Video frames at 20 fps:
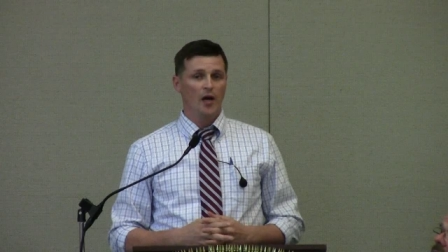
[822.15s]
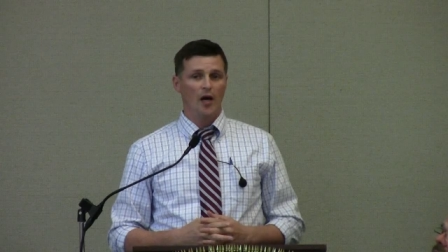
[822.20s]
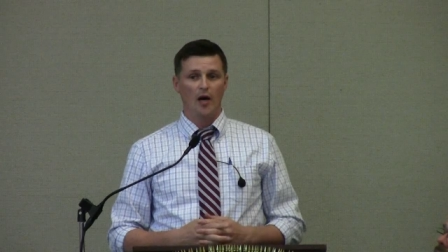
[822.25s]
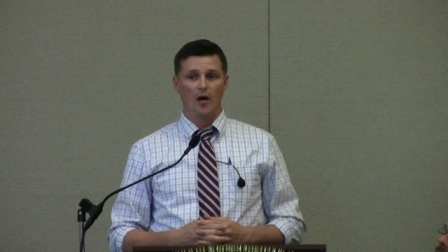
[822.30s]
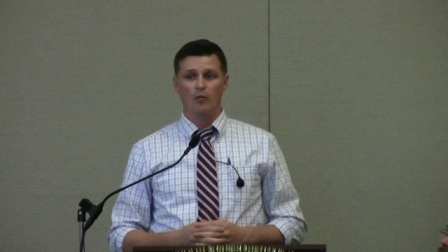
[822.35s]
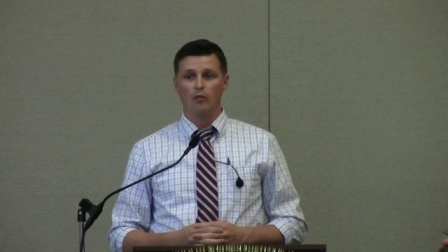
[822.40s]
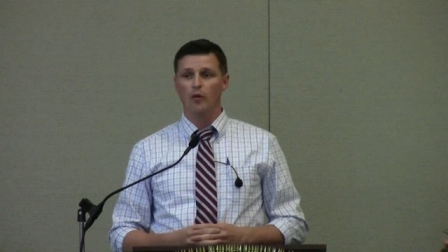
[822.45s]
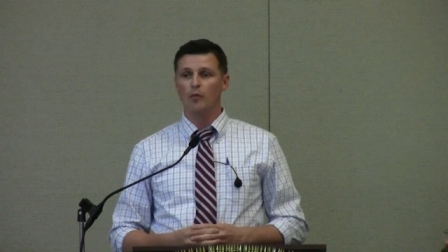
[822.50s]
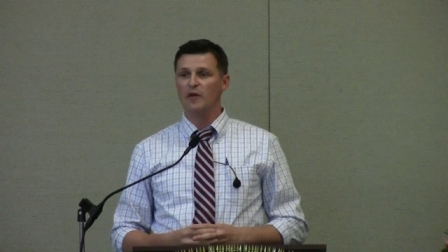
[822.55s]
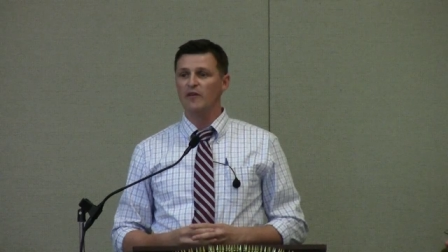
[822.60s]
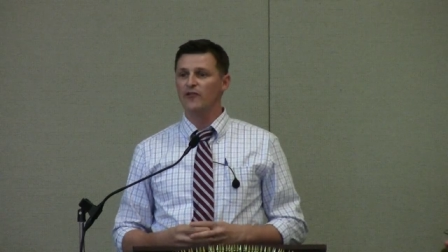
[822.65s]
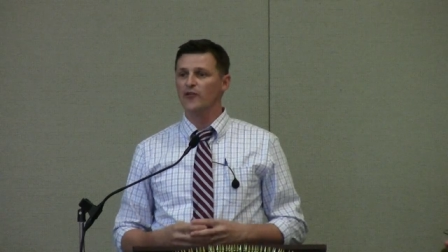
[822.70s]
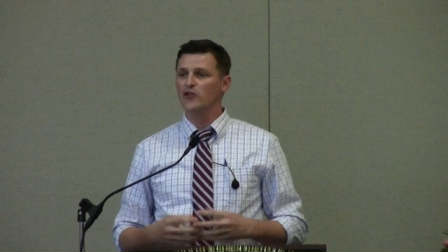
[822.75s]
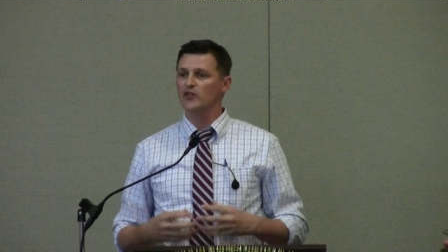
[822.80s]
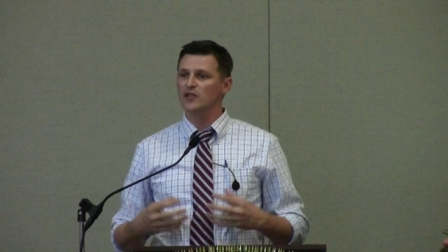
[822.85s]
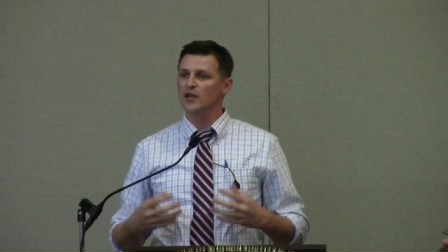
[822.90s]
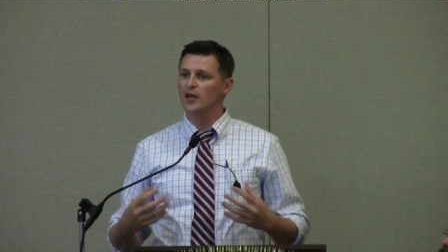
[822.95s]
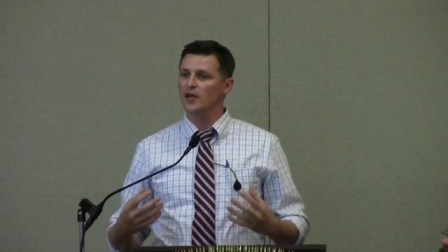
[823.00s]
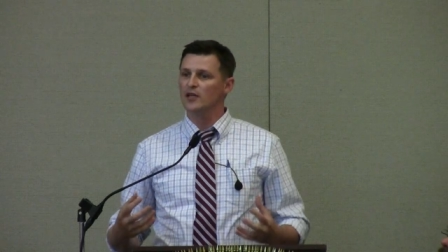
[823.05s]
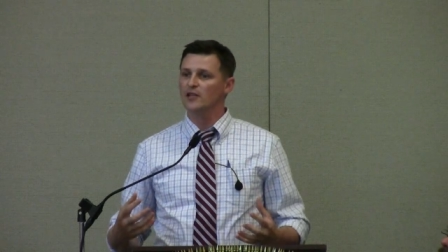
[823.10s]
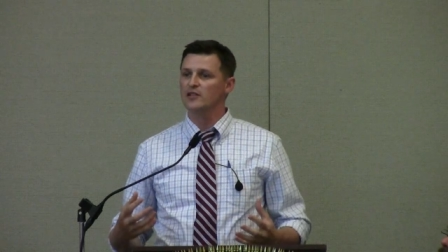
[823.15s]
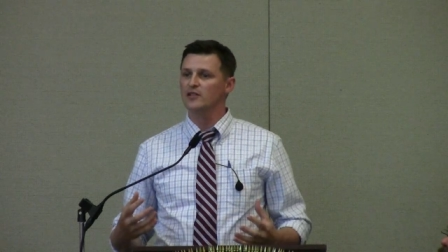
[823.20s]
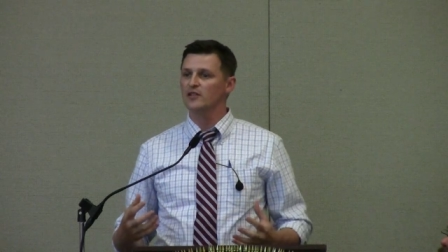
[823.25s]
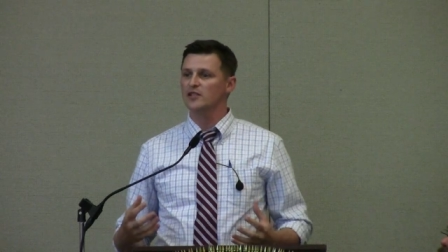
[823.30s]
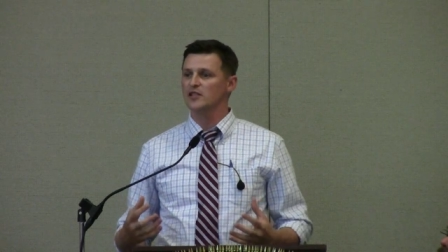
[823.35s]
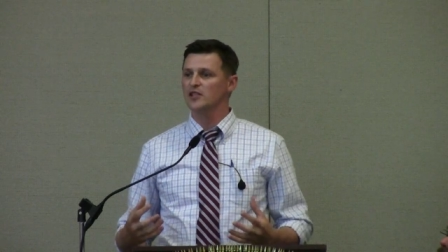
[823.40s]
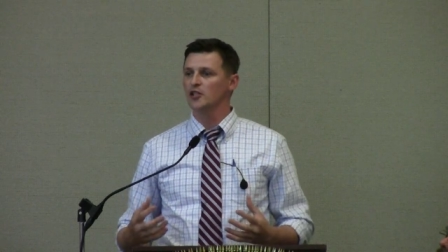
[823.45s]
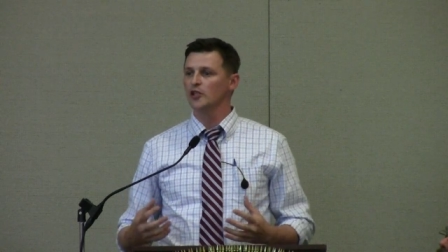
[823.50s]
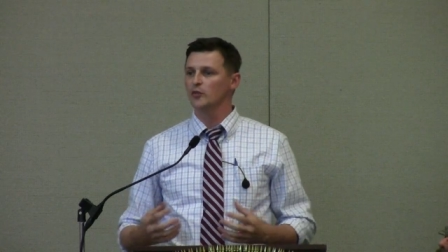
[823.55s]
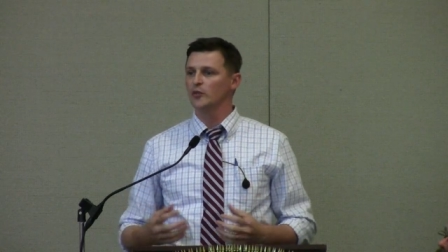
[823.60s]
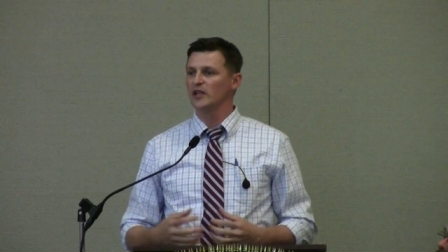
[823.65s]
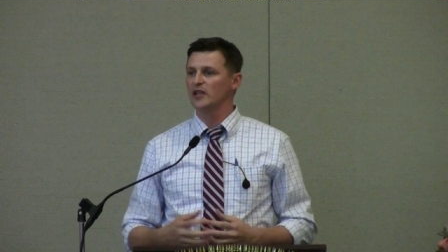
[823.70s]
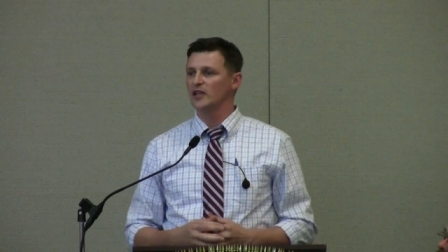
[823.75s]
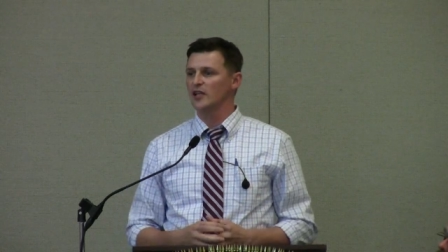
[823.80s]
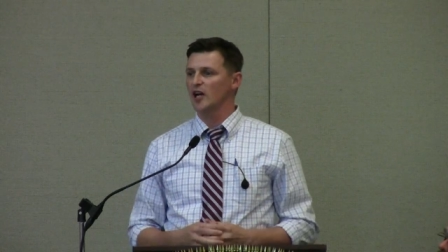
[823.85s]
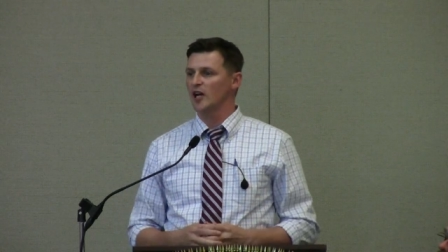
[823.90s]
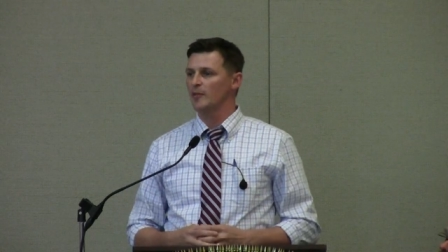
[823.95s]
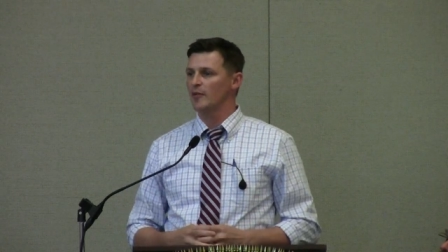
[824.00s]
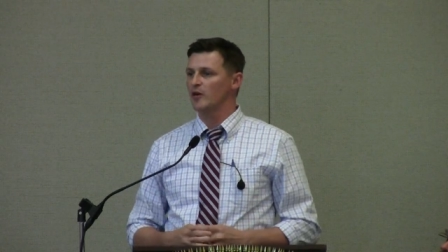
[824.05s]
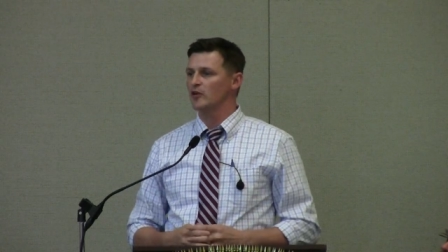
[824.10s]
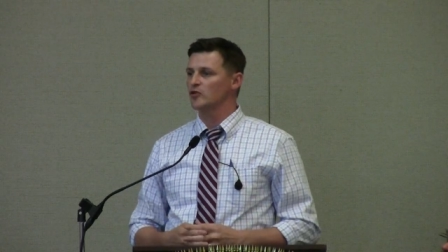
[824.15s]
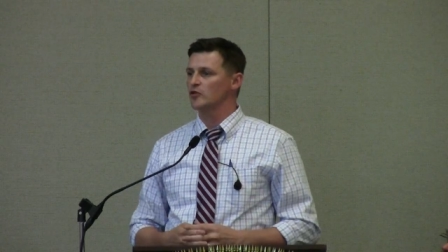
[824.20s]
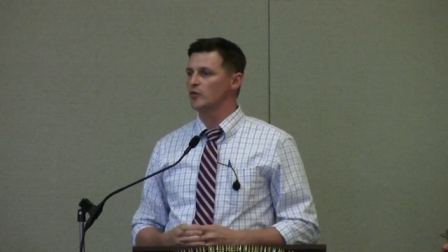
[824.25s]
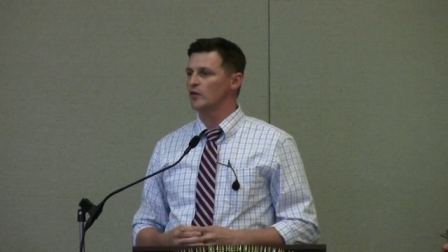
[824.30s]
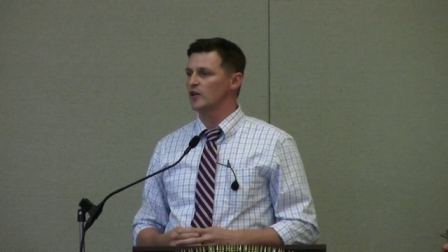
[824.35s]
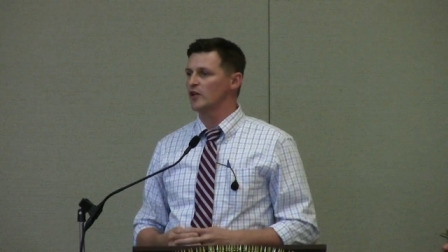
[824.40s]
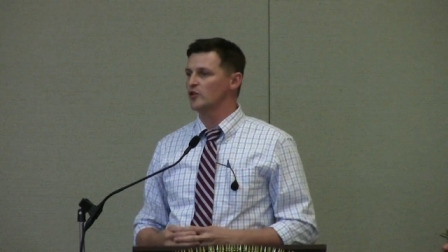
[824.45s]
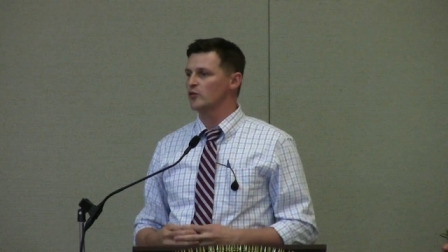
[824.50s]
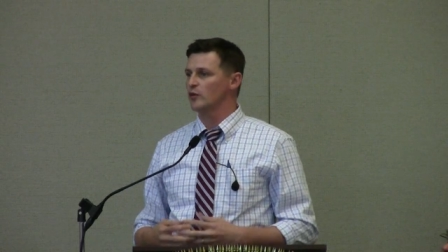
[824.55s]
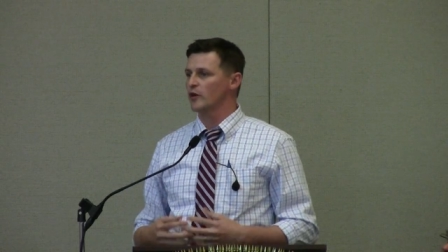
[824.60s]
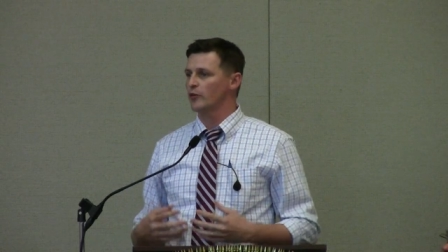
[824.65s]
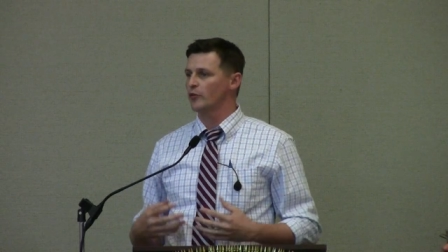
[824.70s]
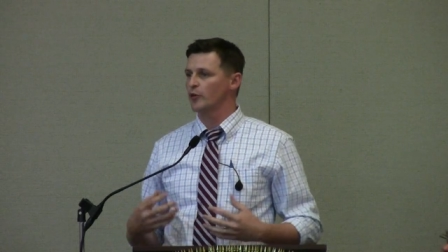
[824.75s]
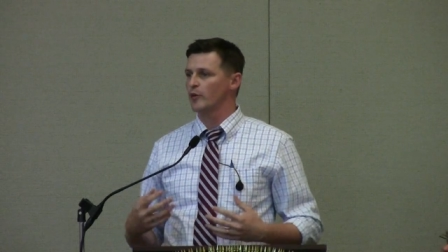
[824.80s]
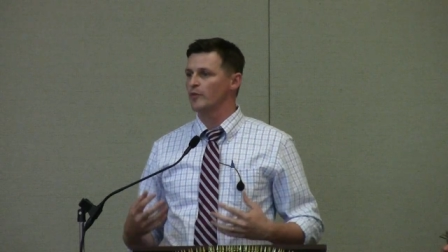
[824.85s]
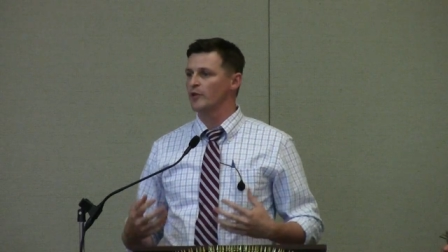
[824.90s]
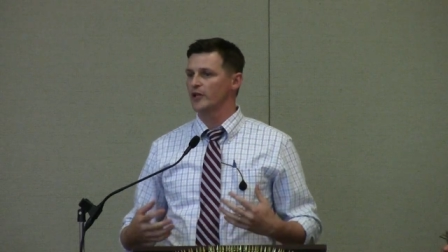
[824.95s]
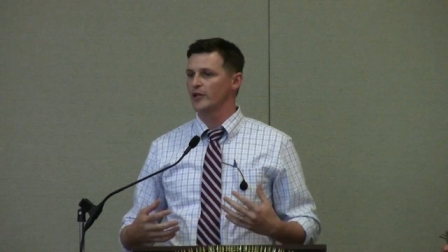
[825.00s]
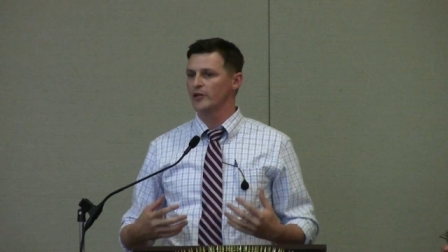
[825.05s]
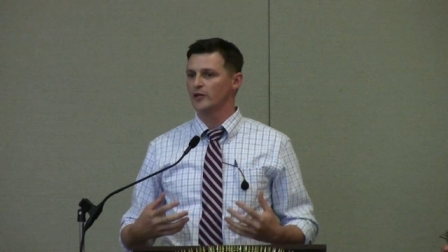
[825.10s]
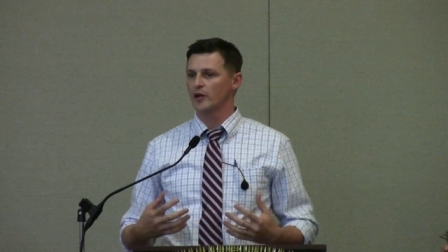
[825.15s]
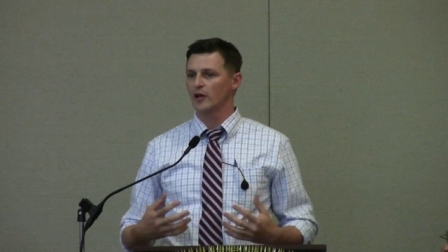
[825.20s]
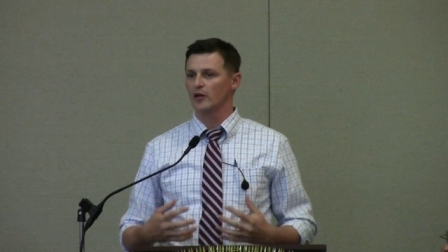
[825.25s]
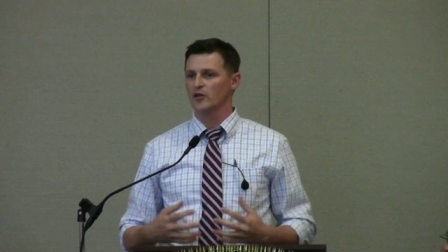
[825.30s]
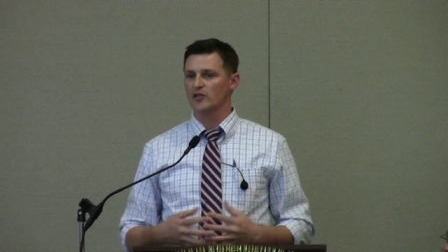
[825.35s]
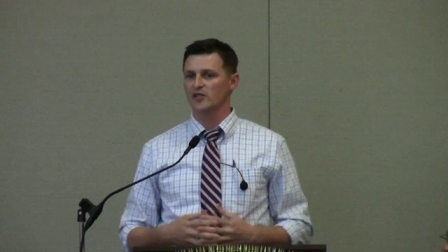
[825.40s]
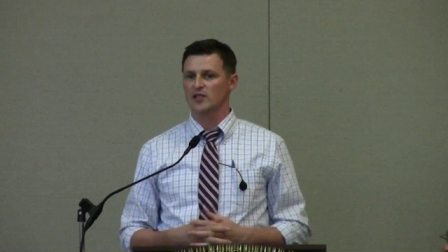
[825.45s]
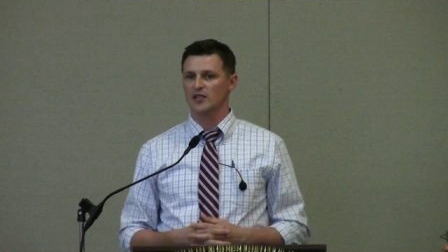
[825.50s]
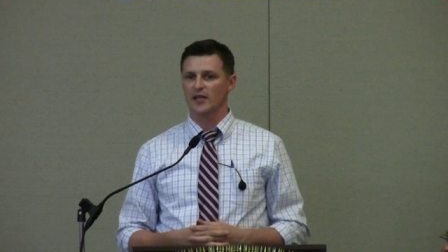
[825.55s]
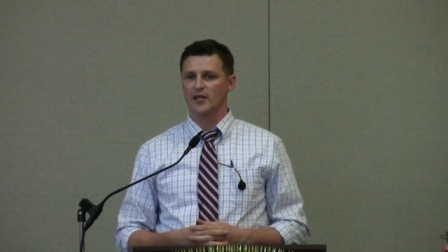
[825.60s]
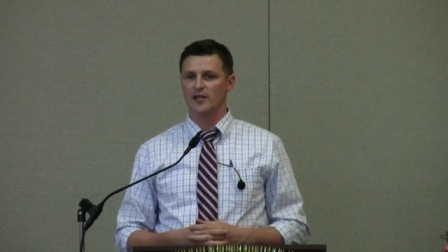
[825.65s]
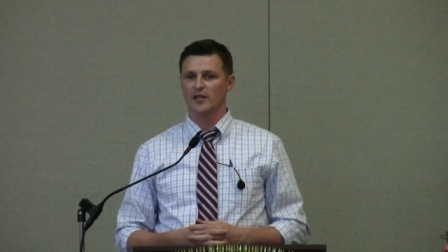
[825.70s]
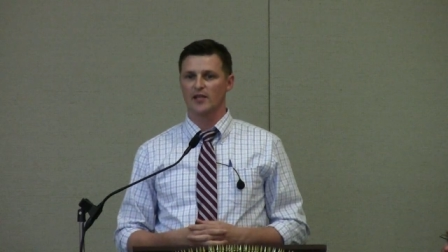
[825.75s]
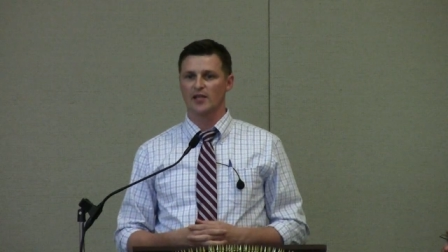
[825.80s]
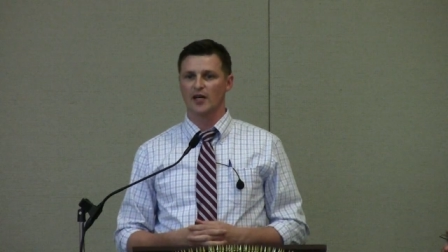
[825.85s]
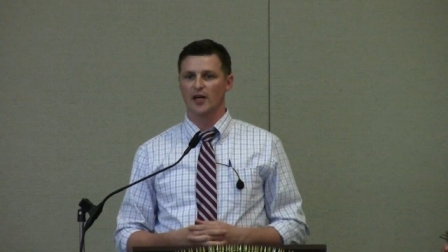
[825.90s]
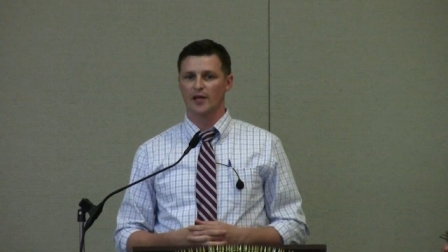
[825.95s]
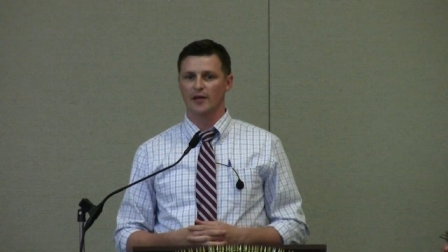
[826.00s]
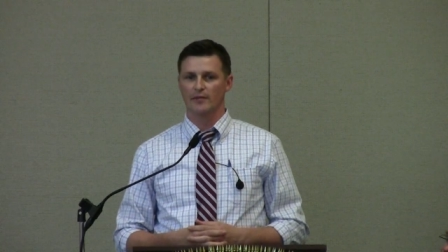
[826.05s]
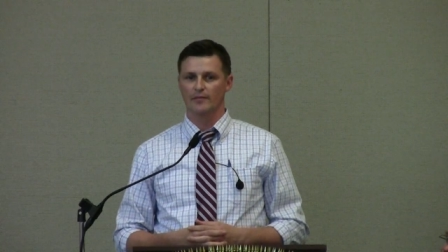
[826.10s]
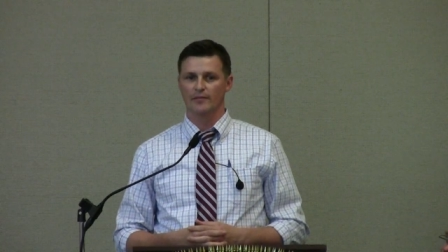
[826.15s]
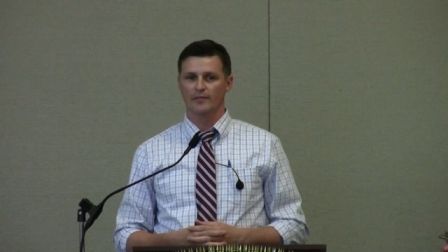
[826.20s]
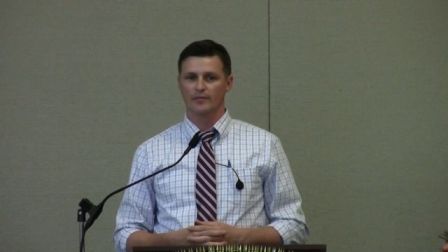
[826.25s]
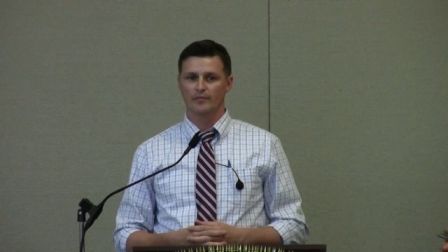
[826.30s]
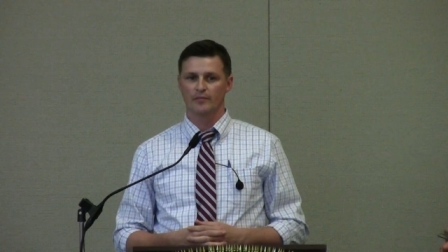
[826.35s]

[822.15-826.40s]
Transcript: When we first got into this deal, we thought about $20, $23 million said and done.